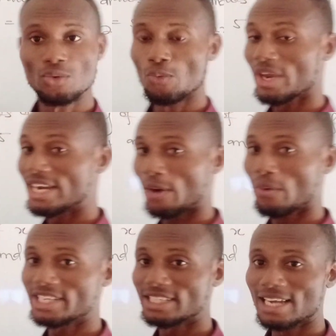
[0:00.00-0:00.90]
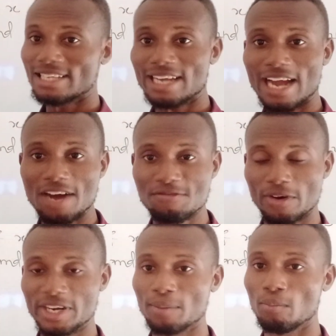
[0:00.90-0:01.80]
read the question that I have
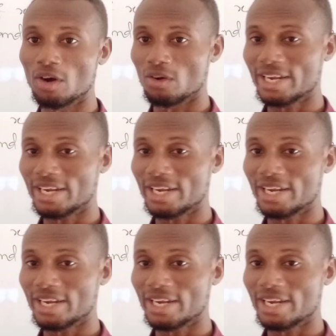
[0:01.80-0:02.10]
on the board.